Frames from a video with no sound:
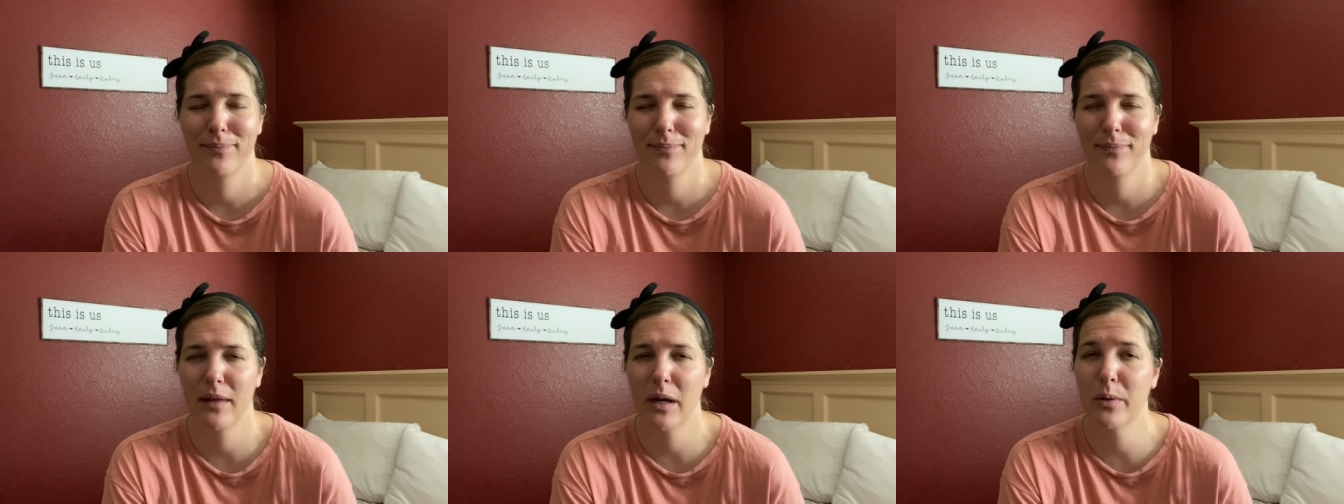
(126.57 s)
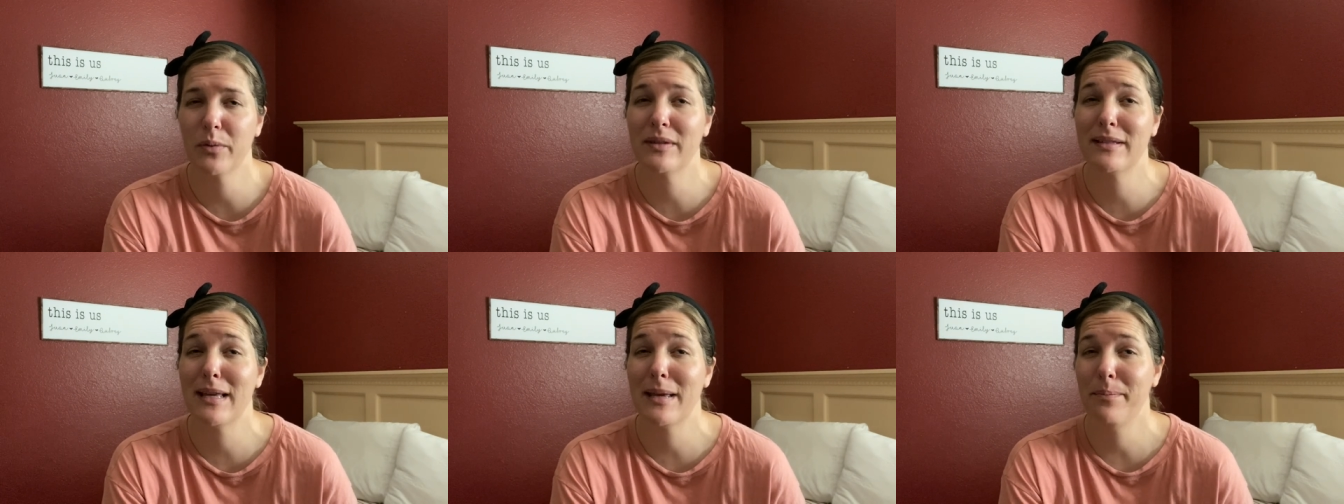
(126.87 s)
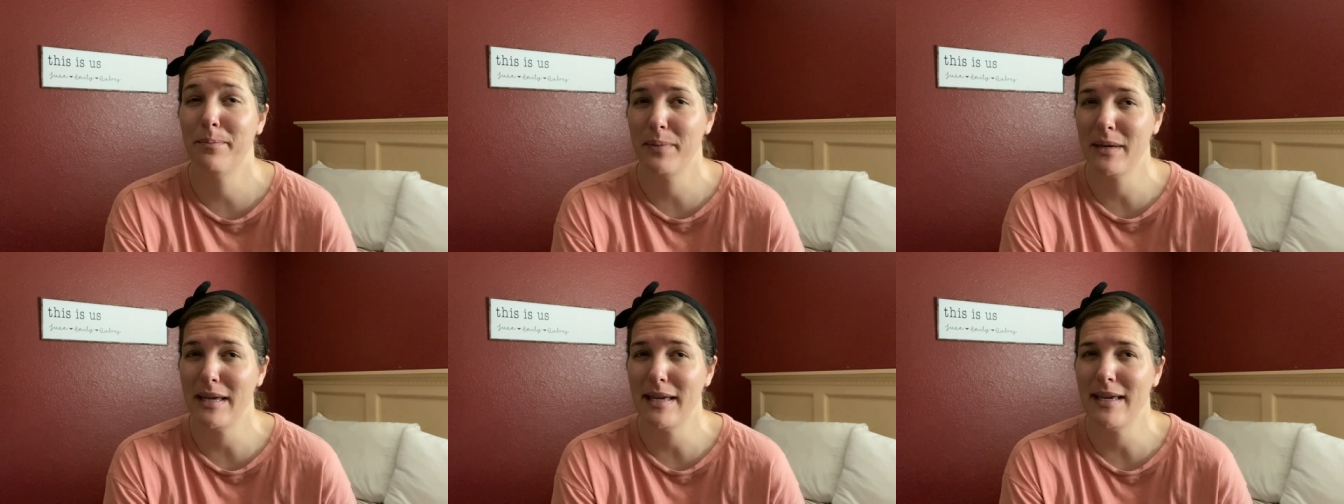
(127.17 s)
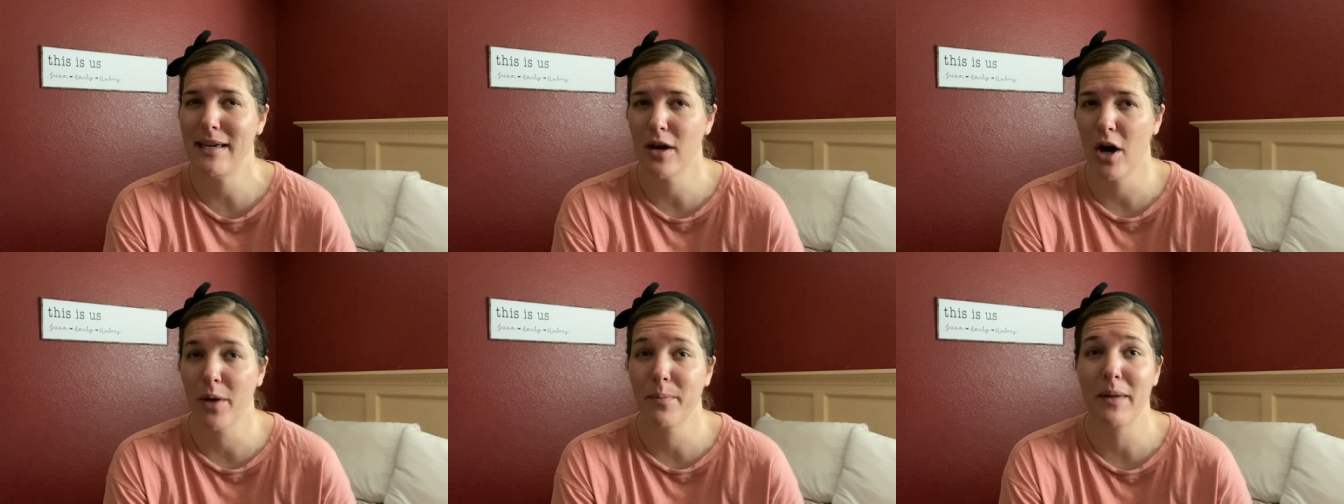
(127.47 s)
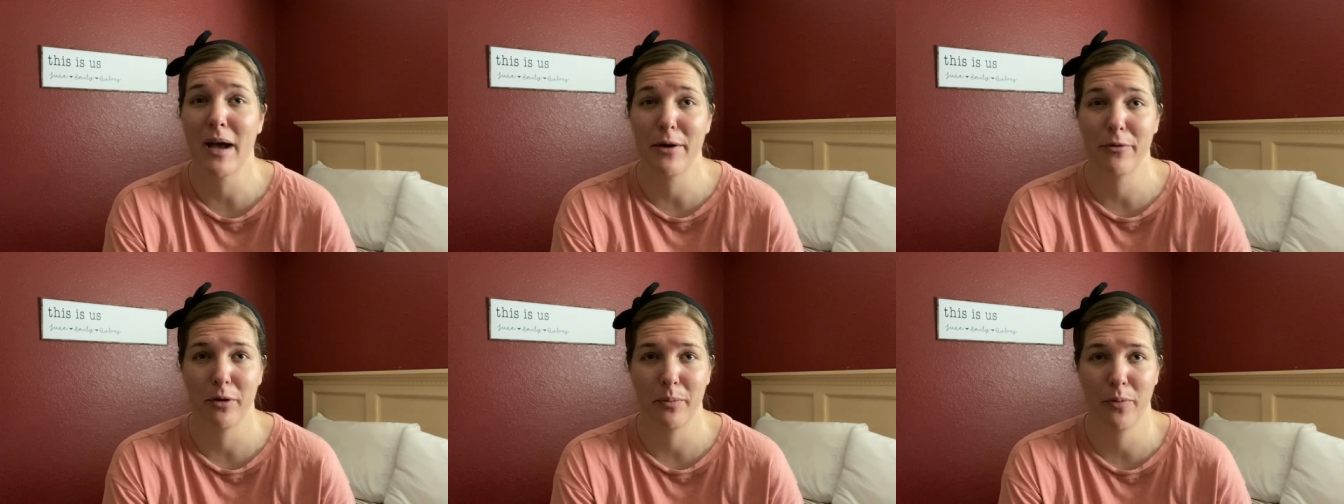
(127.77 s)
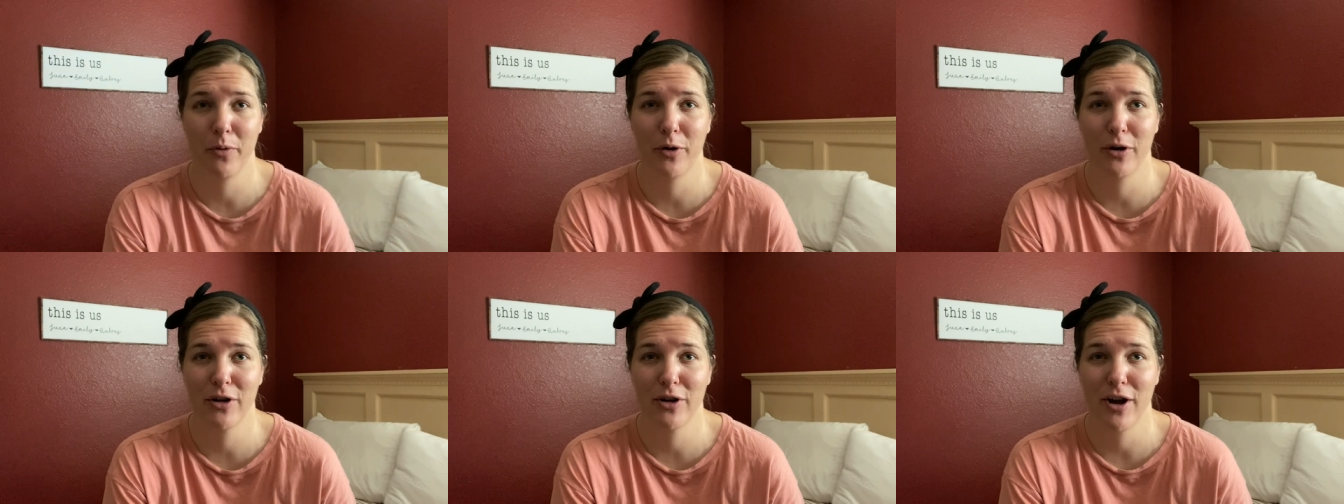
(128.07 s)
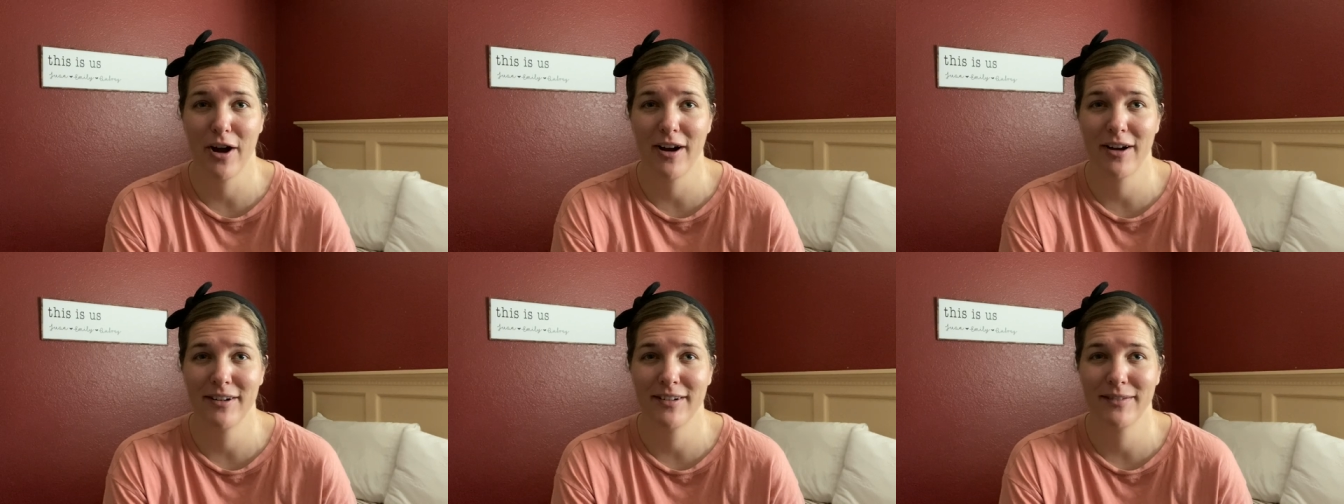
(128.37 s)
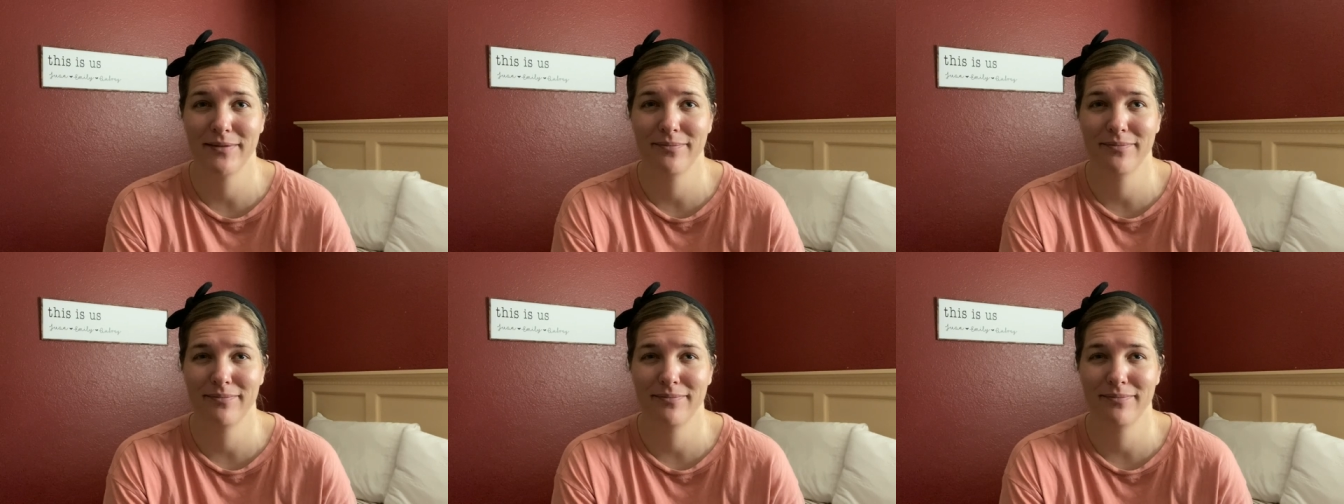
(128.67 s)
there was a B on my report card.